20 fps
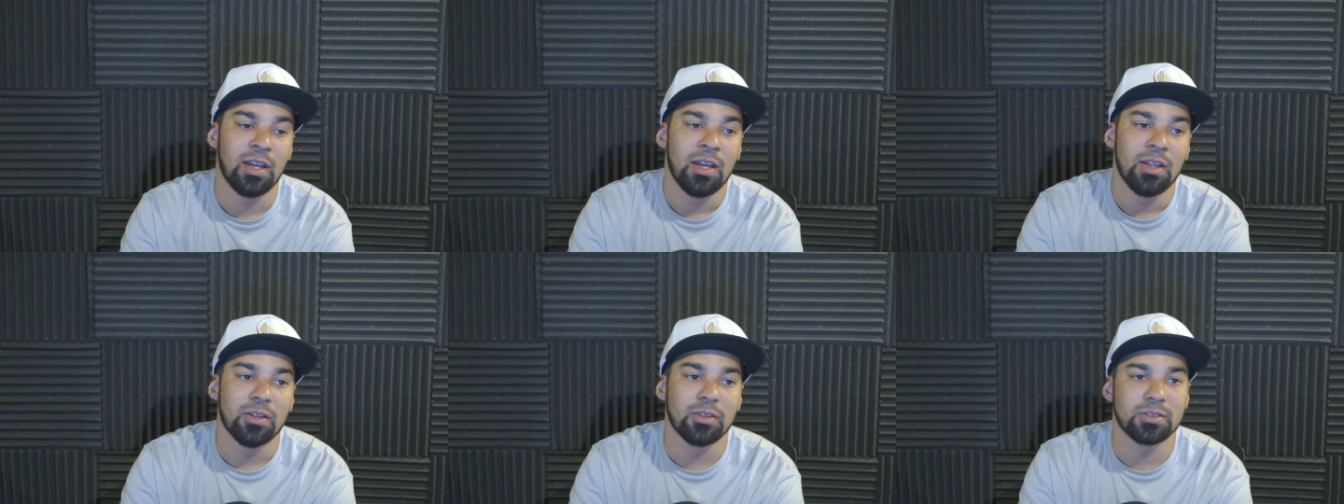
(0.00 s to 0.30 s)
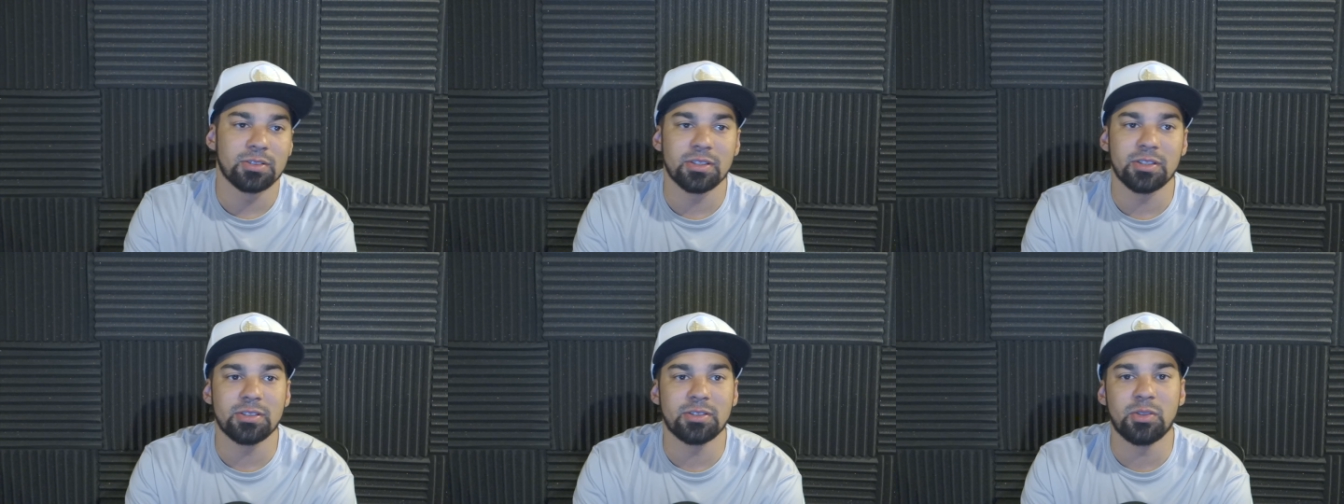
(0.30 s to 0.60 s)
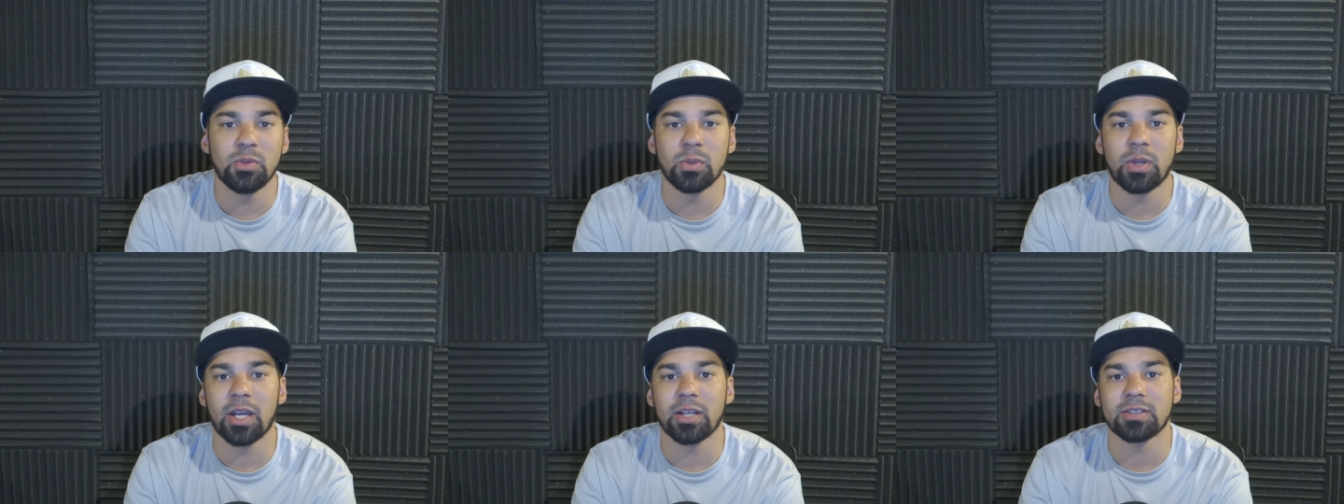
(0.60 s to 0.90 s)
Those are just
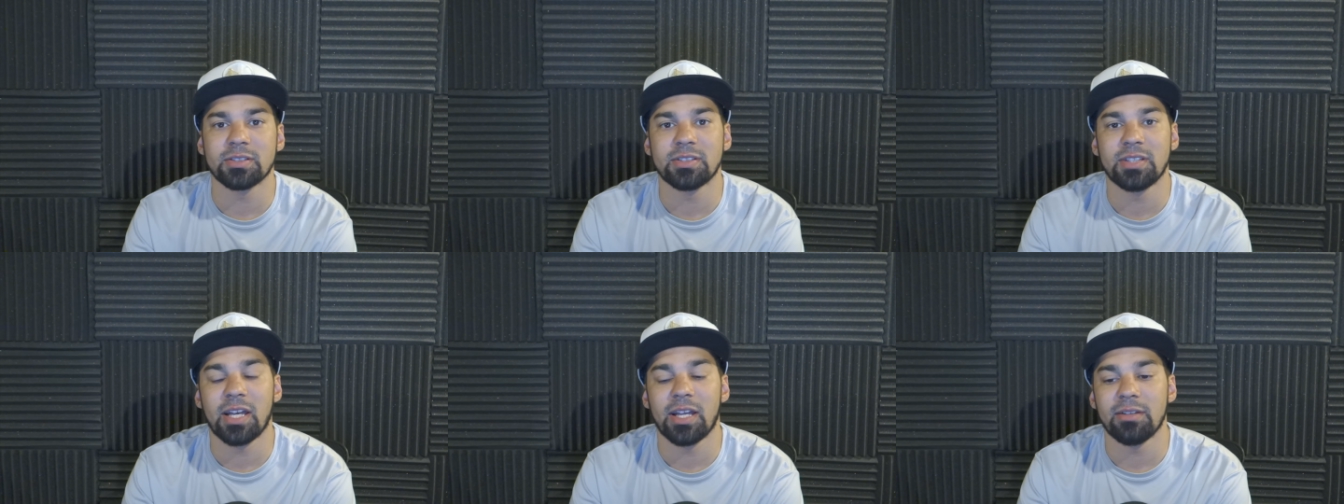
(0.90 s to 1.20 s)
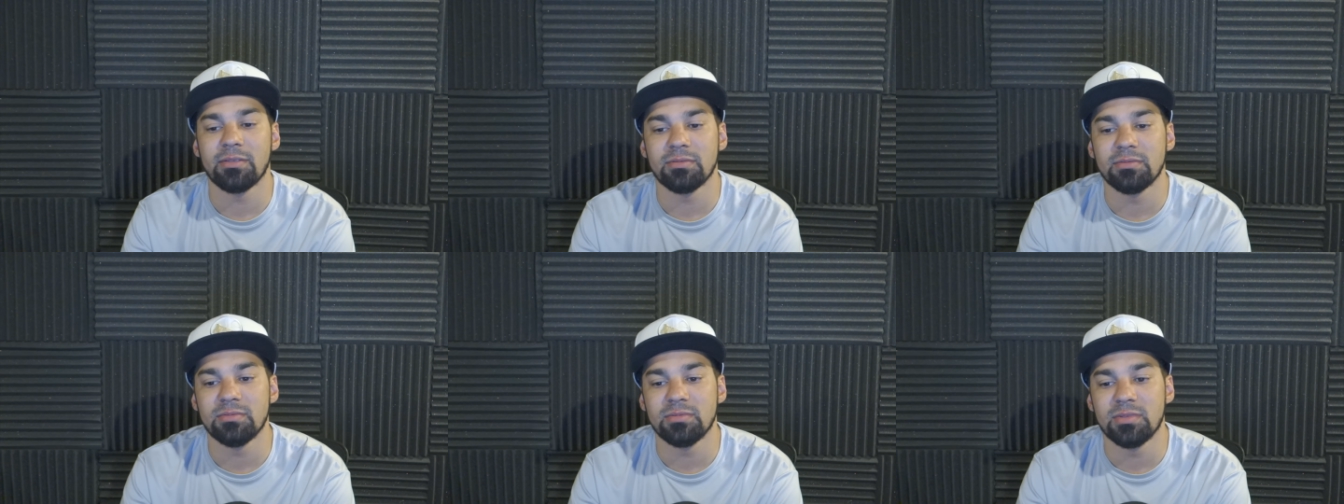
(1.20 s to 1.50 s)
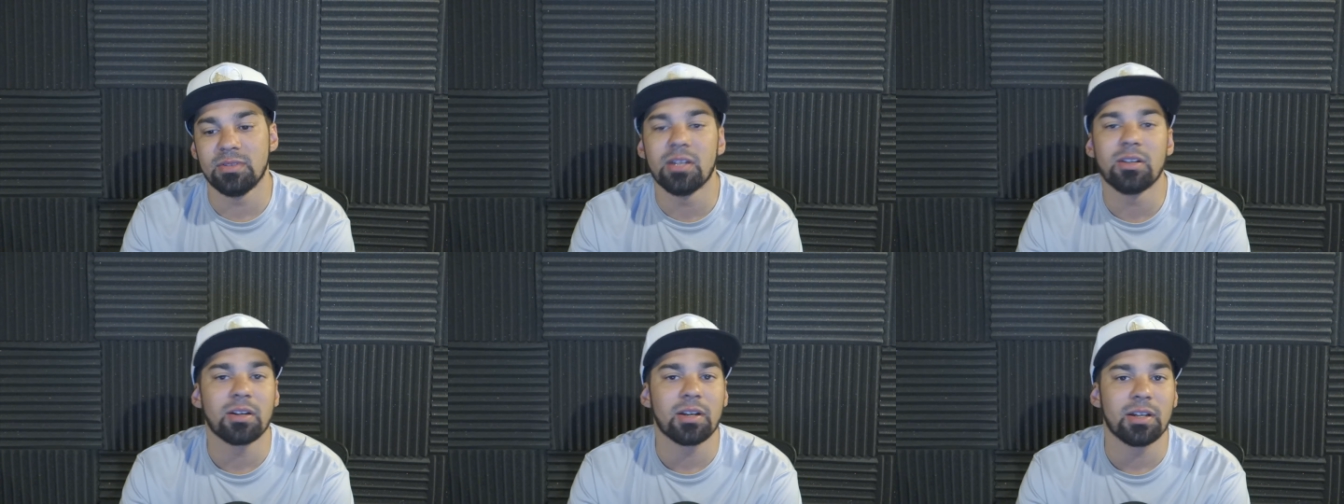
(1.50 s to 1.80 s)
two characters that
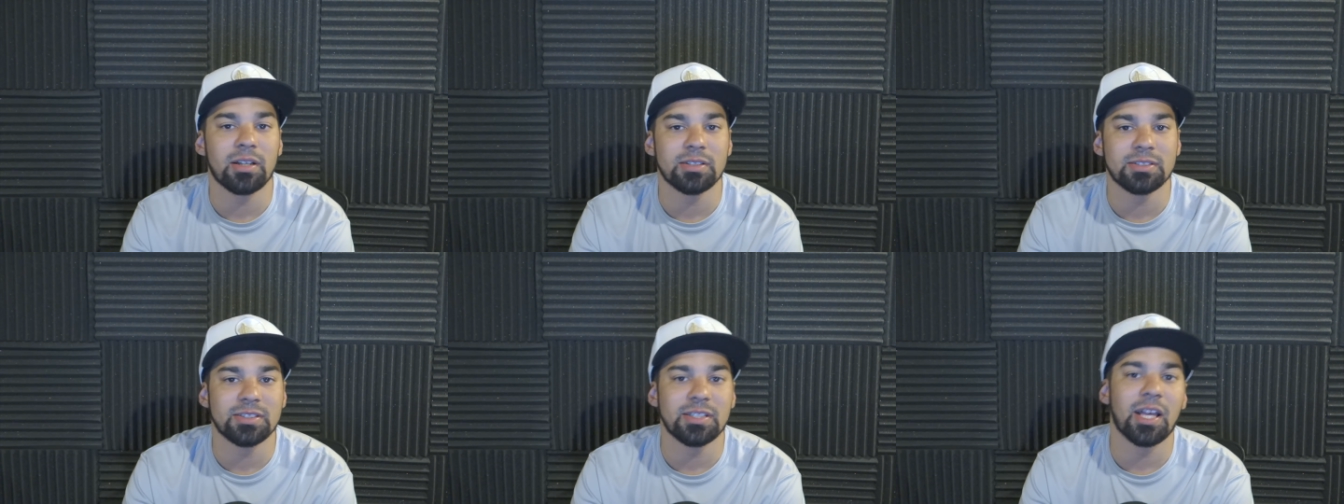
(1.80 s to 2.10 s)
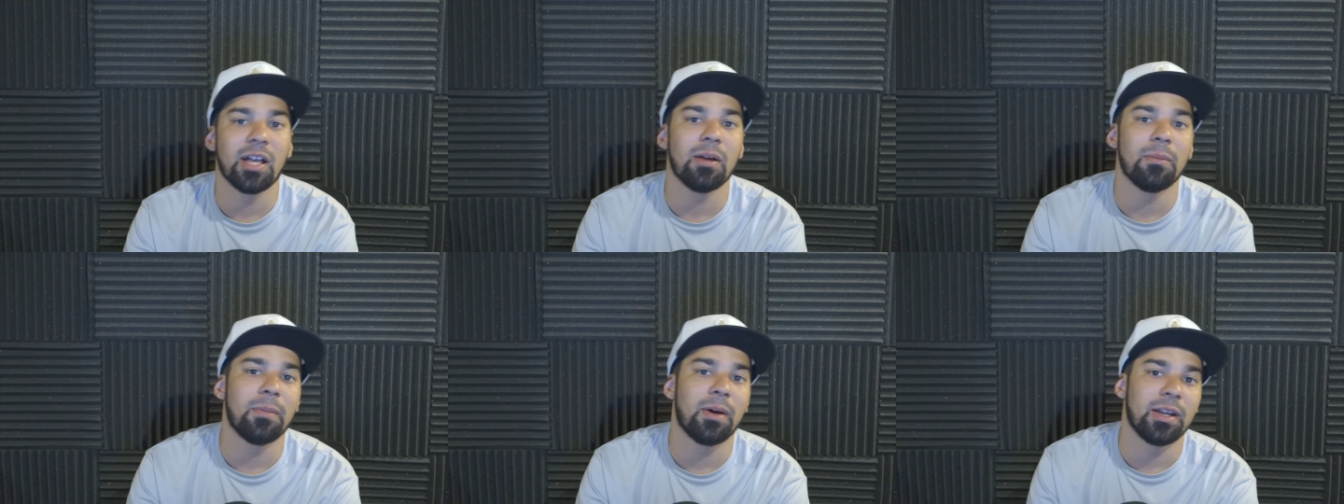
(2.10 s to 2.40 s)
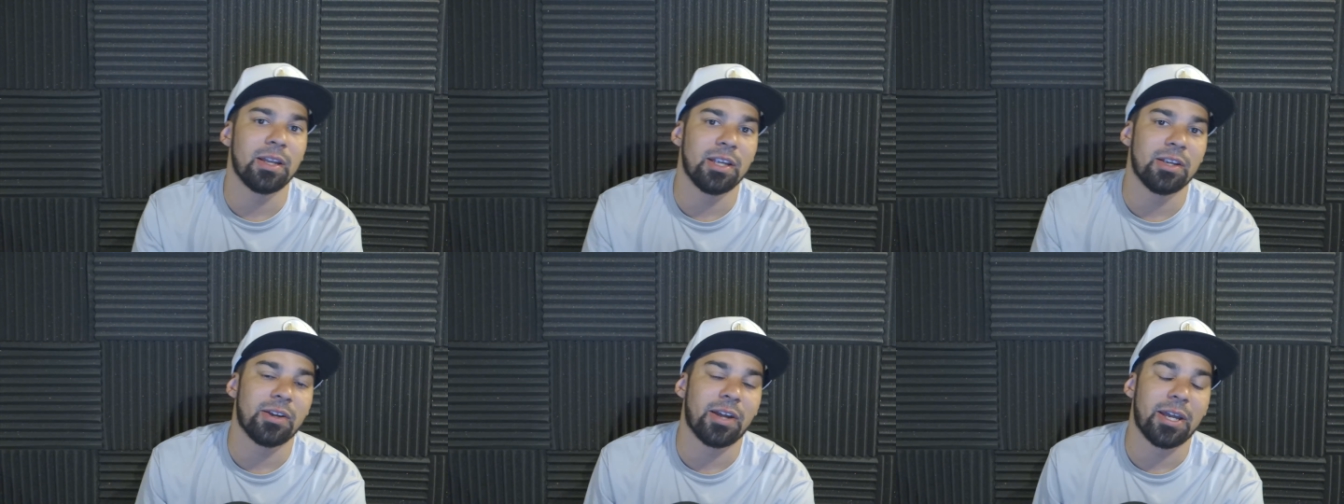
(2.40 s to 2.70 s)
they're going to sell
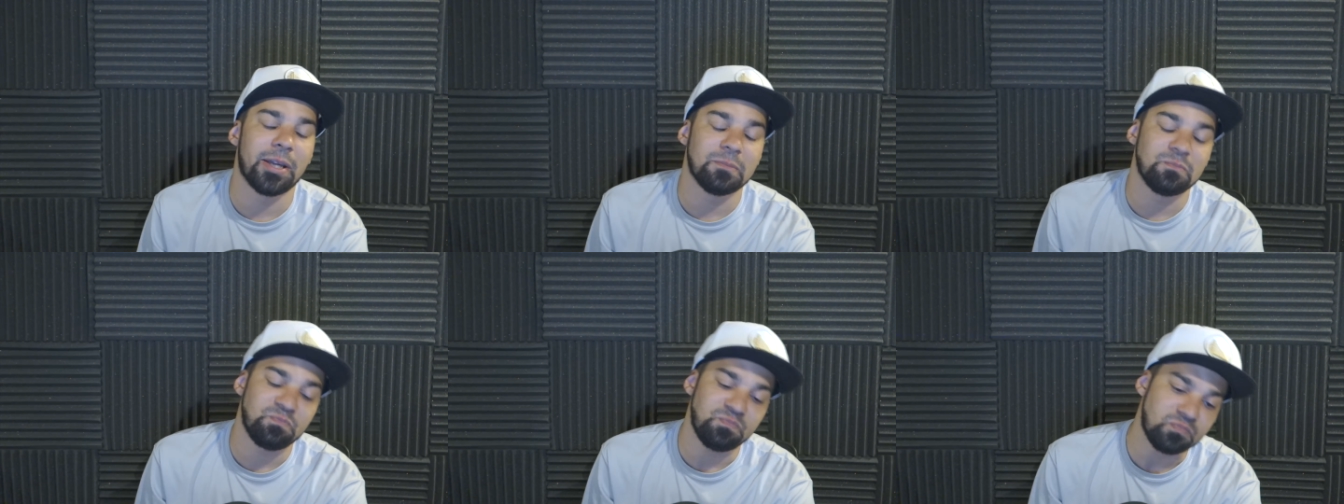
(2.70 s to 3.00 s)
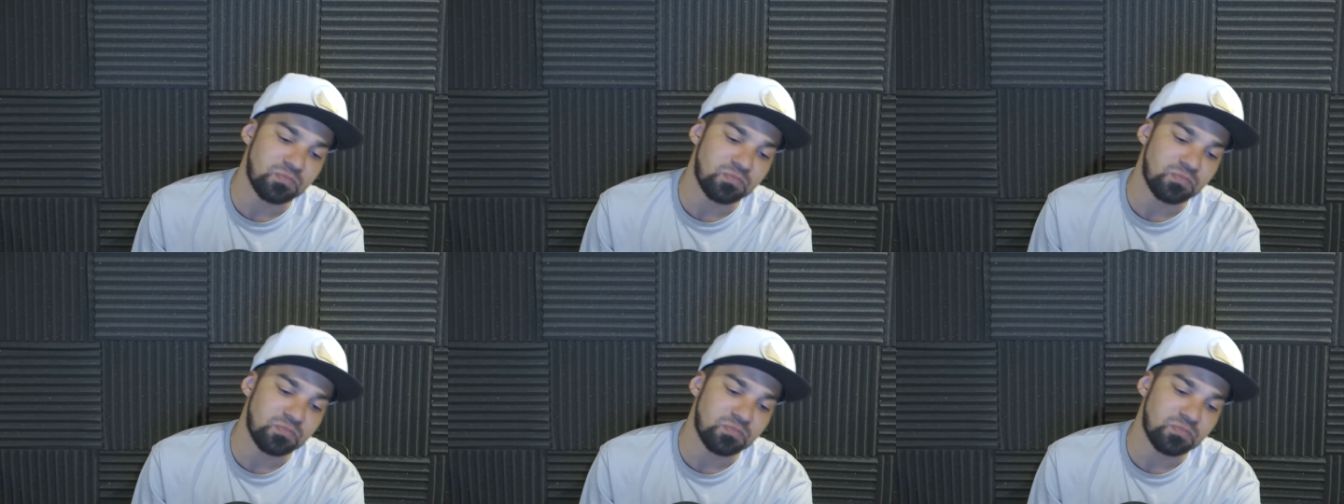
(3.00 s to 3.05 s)
money, right?